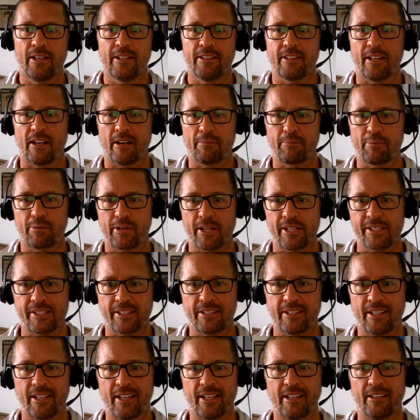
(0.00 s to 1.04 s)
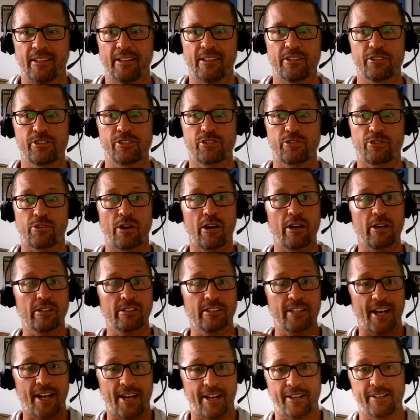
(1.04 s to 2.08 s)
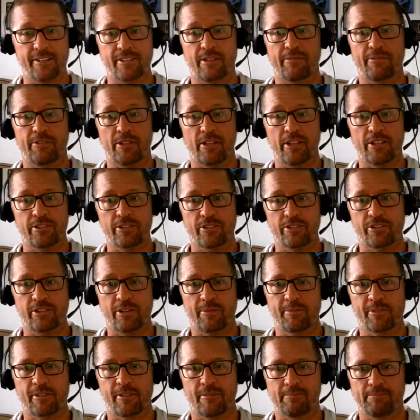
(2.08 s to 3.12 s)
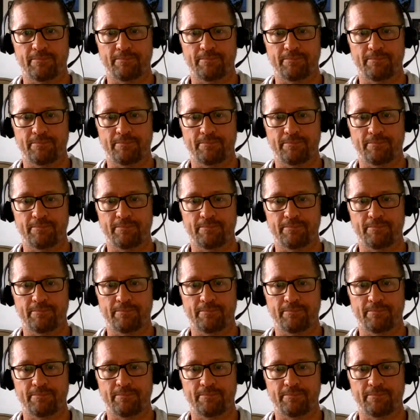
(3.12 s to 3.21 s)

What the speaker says: that are present in the strong ties of relationships.